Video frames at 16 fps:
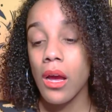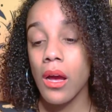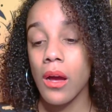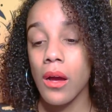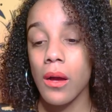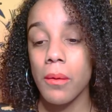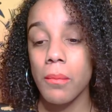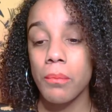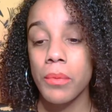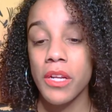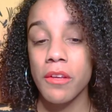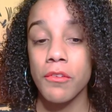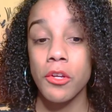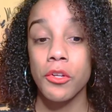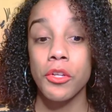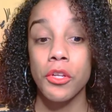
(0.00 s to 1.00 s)
Um, but
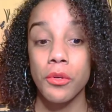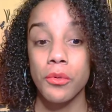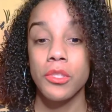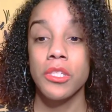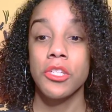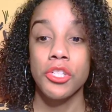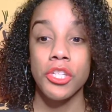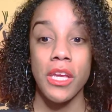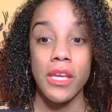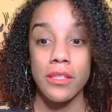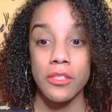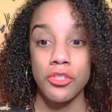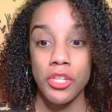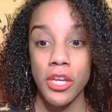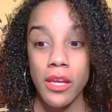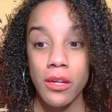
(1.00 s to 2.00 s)
if you're new to
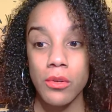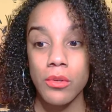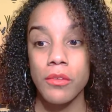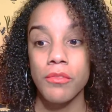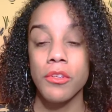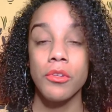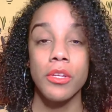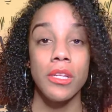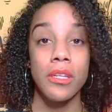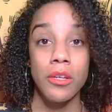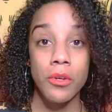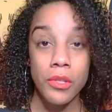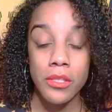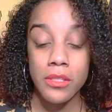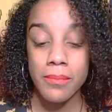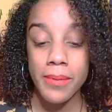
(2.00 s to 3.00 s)
Shane's channel, if you didn't
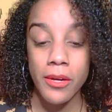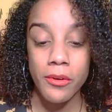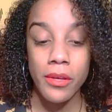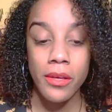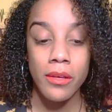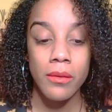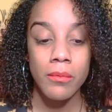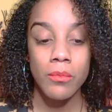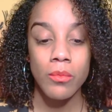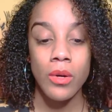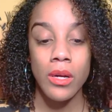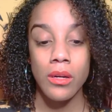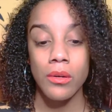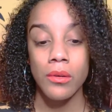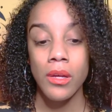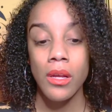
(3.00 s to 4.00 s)
know this about him,
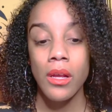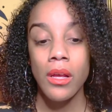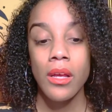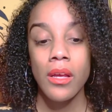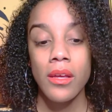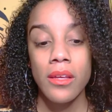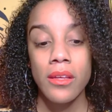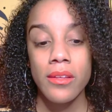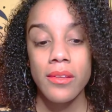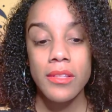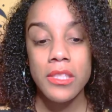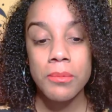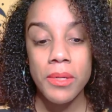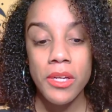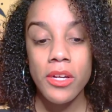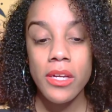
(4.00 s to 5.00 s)
well,
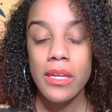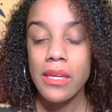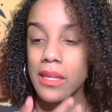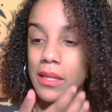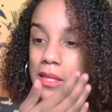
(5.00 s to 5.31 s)
spirit